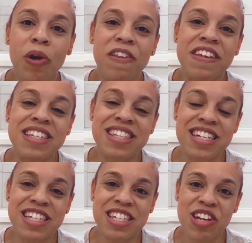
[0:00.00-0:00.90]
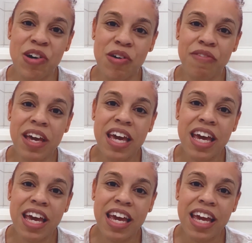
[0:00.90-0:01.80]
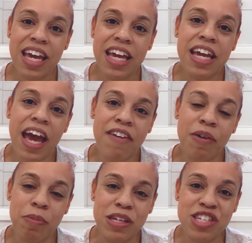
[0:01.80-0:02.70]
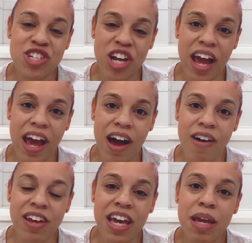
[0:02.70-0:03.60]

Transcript: in the sense of He gave up His child.